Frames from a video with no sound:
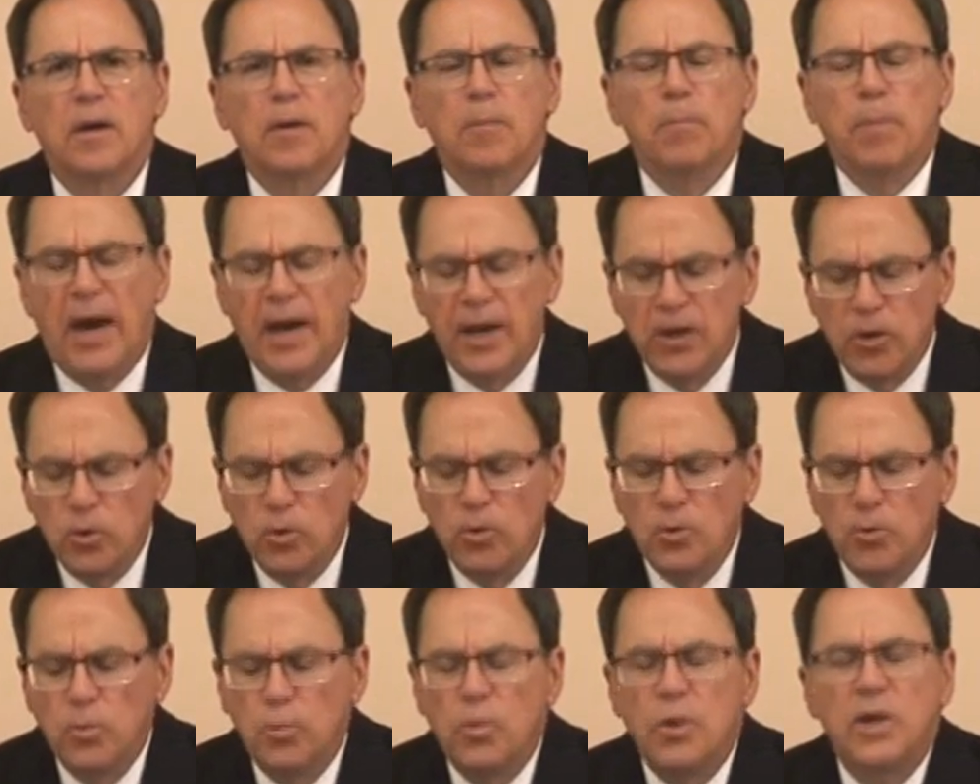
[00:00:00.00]
by
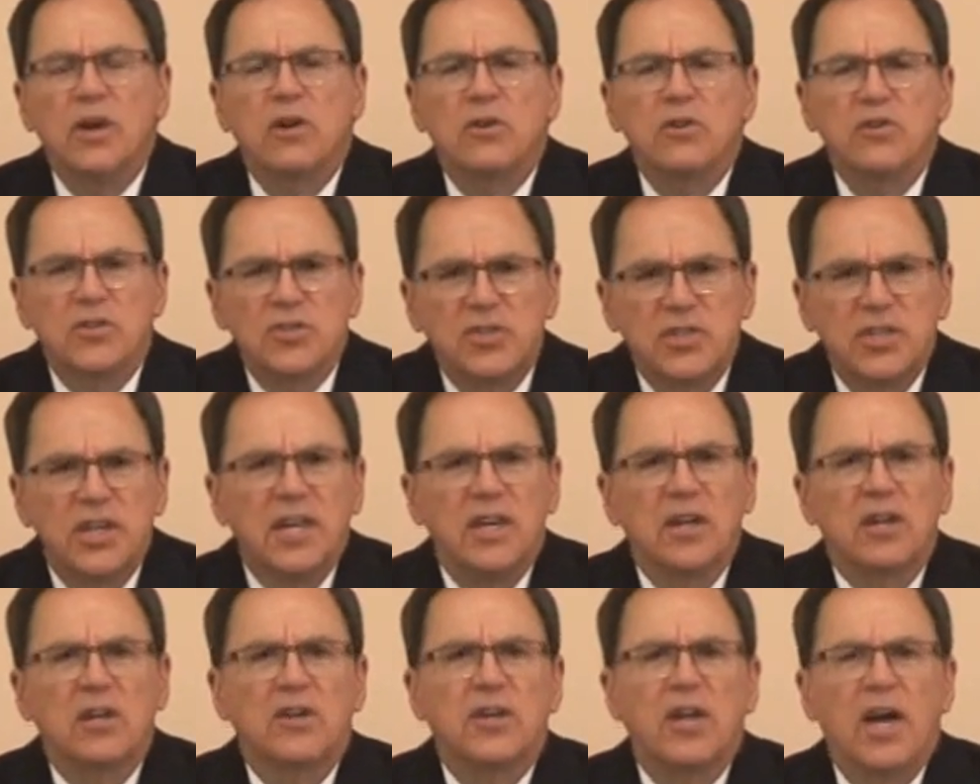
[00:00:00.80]
whom we are
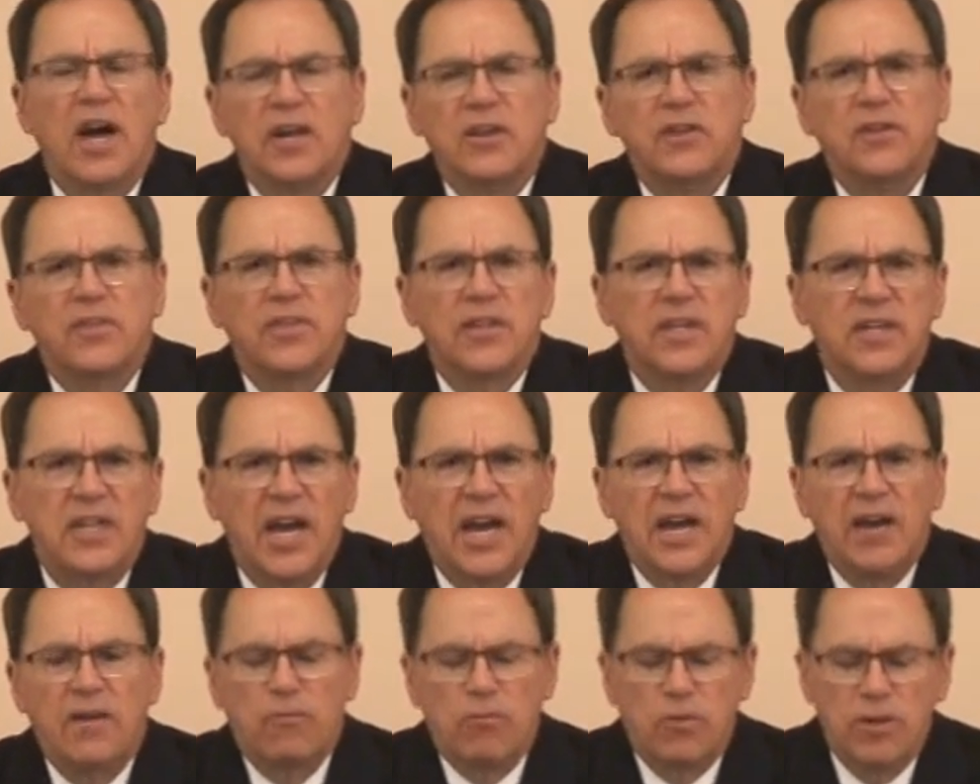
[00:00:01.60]
sealed unto the
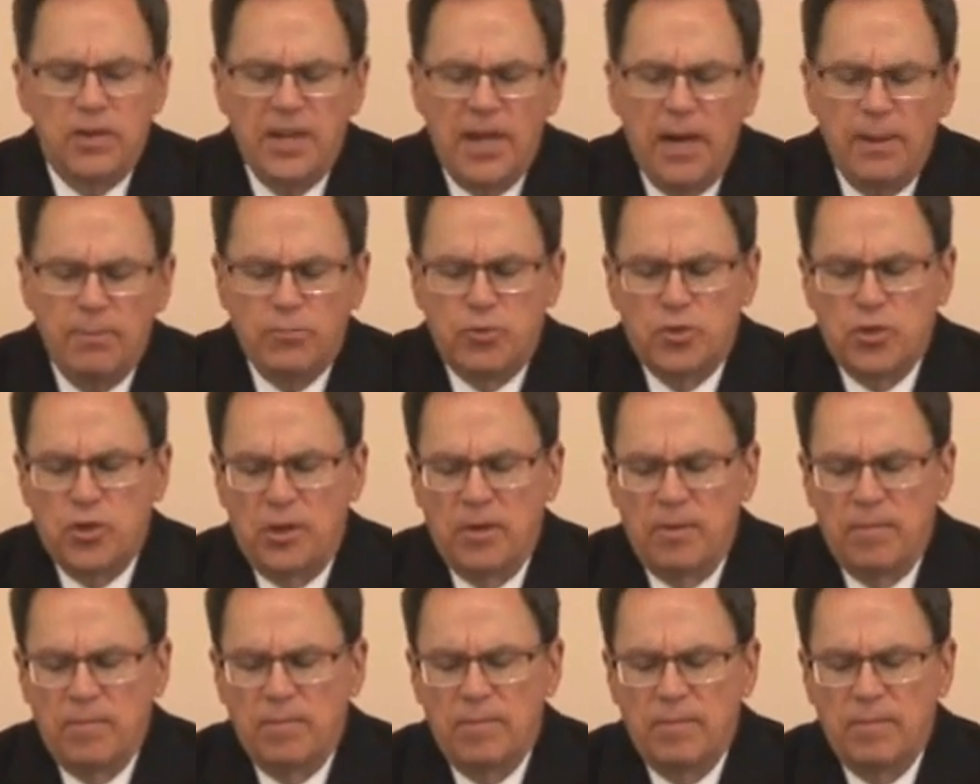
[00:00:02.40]
day of redemption.